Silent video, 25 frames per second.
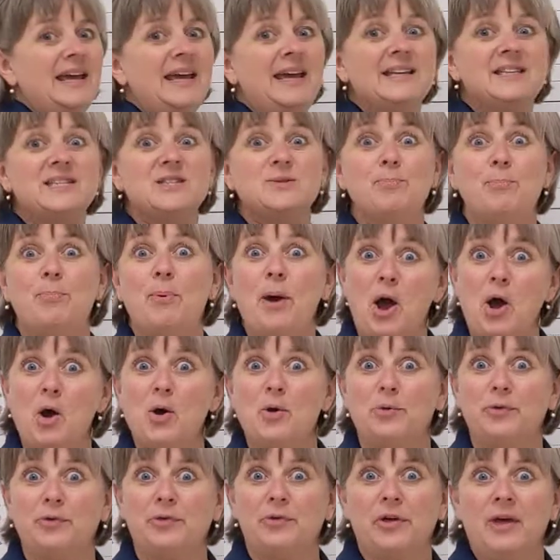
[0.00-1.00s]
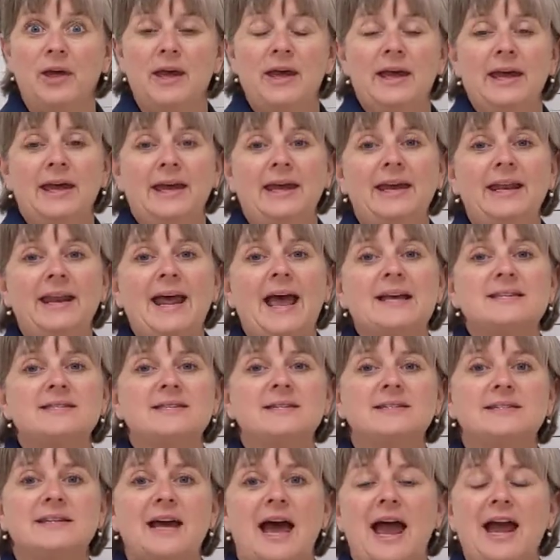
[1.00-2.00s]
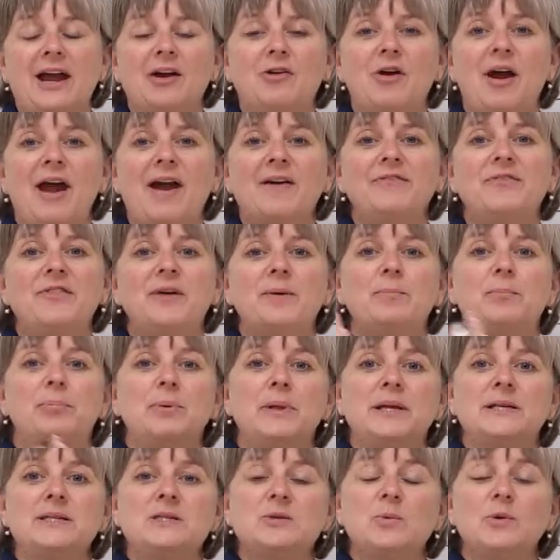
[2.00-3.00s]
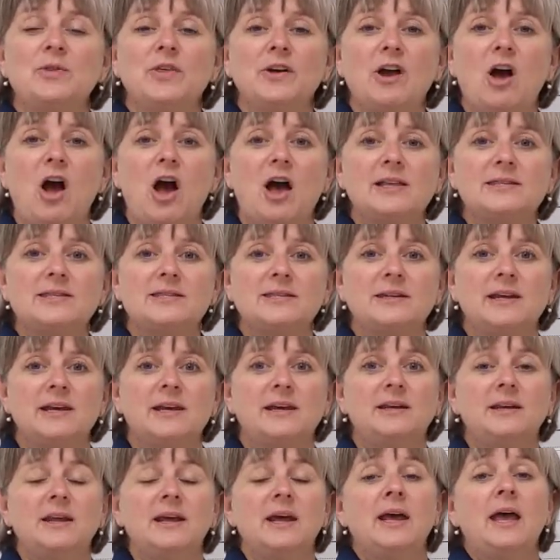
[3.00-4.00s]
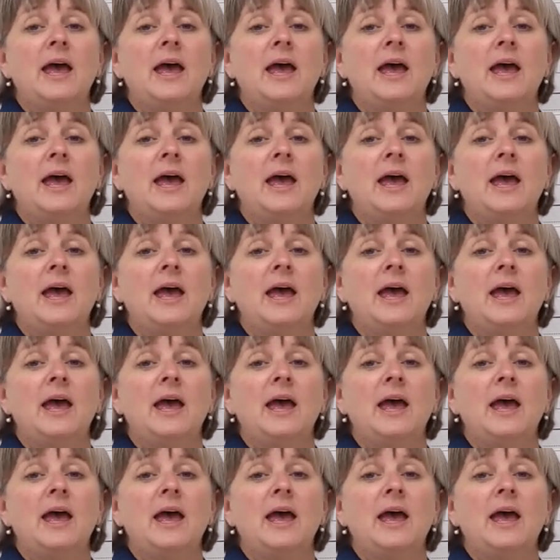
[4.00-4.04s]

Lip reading: It's both. It has a digraph that blends with a consonant,